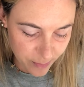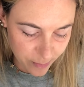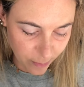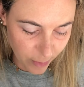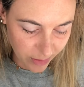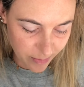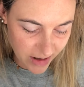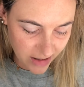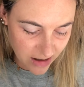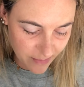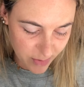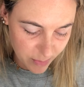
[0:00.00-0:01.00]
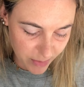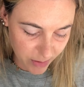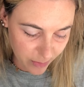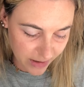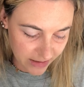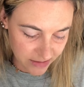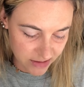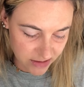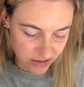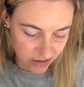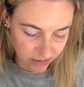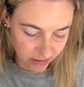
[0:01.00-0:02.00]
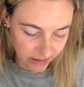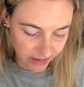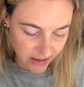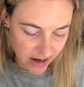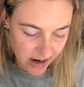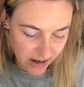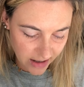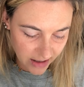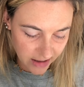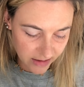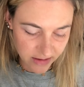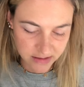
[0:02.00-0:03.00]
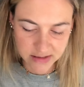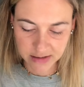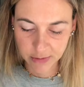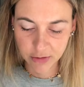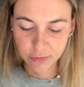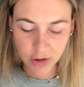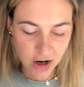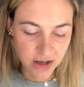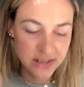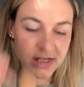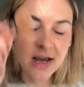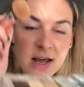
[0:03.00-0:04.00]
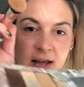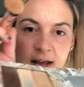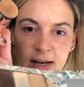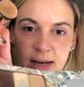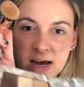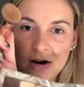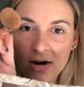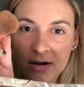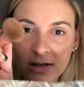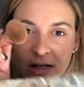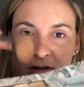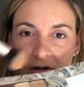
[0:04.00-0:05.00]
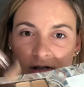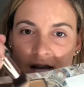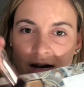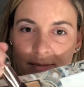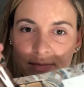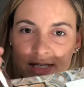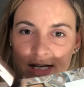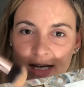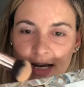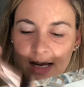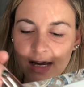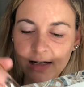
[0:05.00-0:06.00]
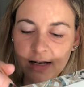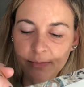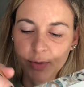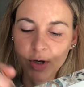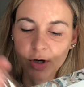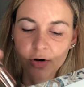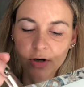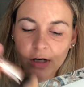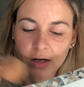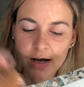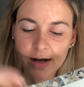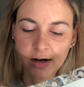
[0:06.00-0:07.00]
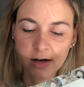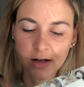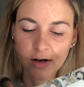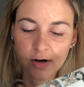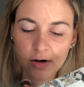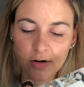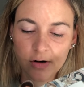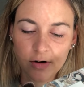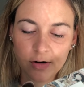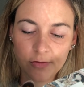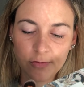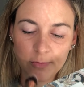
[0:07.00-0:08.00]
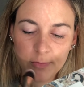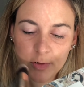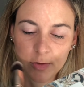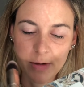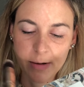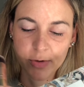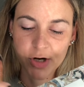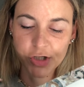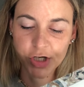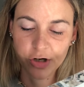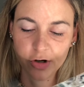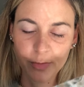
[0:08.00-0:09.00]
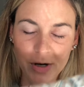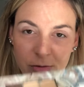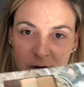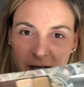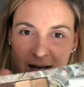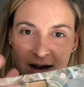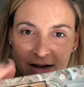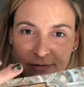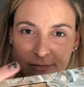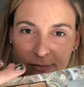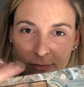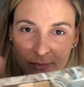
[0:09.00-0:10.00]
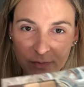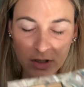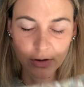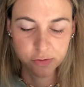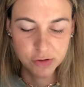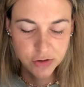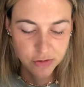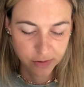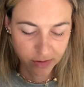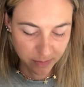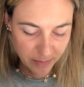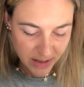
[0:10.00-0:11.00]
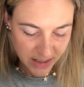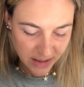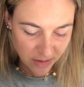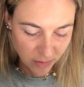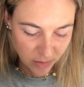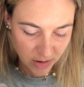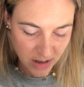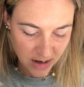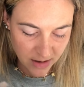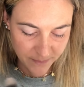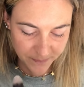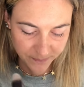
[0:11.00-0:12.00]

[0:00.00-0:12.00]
with makeup, but we can certainly hide some of the flaws. Now, it looks like I'm digging in and putting on a lot of color on my brush here, but really I've used my aura